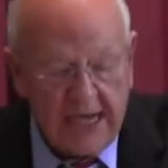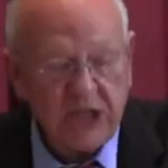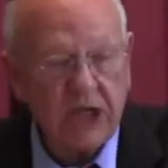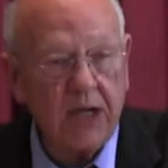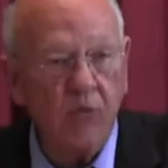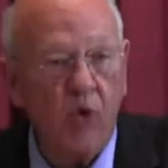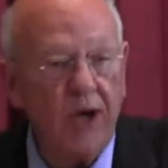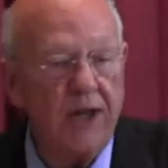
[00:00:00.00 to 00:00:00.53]
He
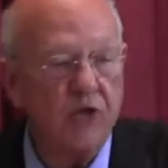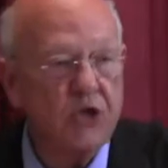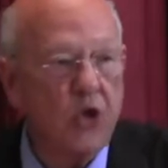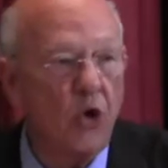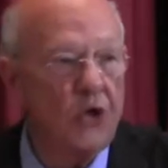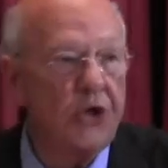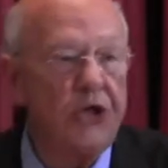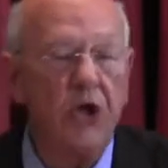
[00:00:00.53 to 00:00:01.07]
asked him what he was
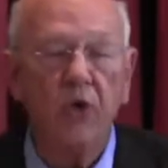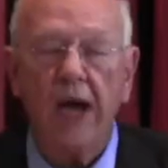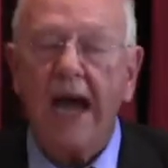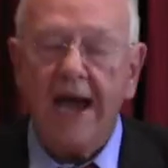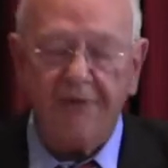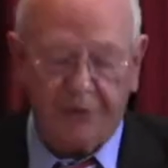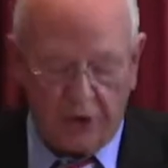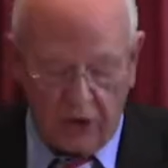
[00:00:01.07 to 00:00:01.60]
going to
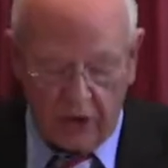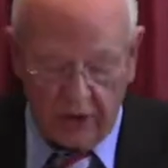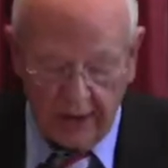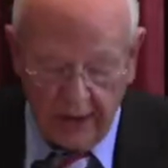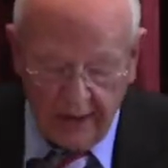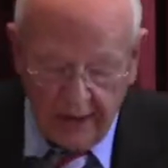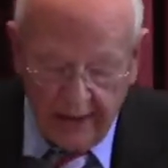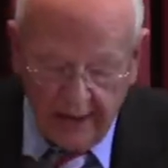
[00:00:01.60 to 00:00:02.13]
do
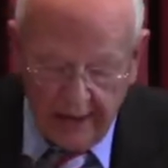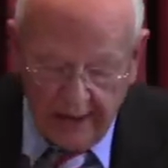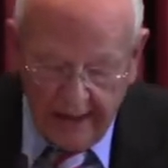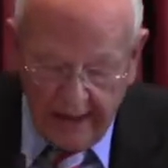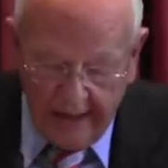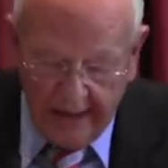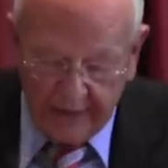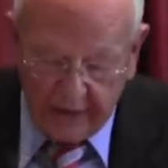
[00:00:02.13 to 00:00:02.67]
after
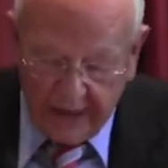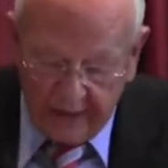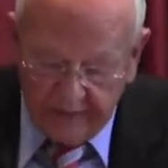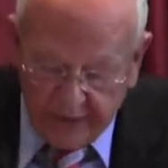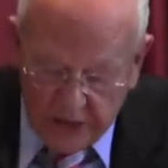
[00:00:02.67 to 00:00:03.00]
uh, the